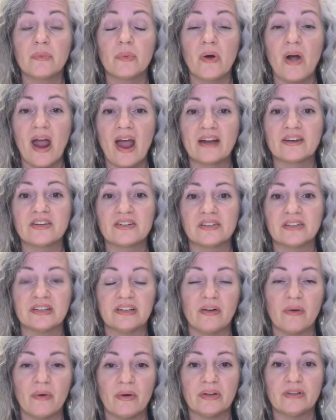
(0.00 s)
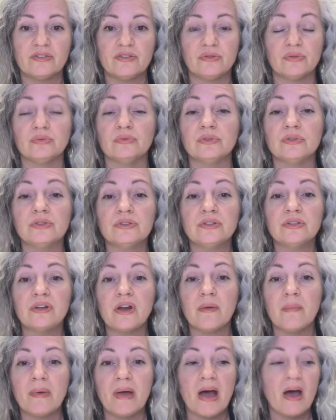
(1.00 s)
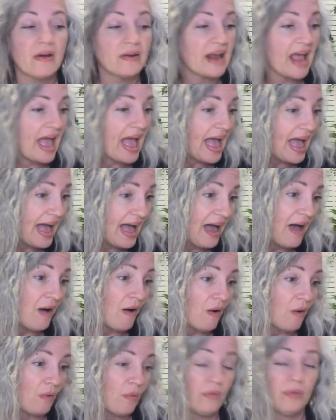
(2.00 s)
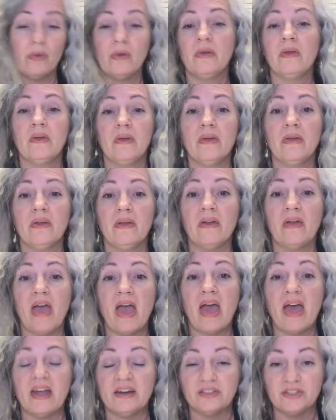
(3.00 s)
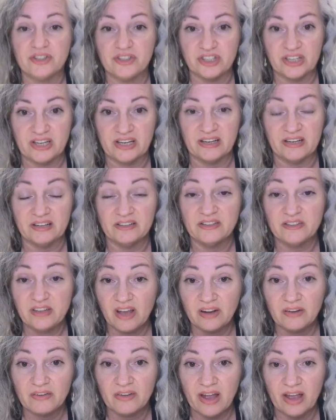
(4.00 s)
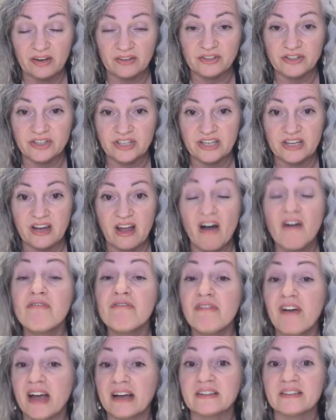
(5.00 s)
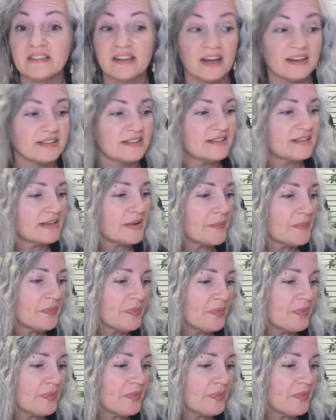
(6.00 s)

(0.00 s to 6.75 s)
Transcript: We're actually going to learn about how energy, subtle energy, affects us.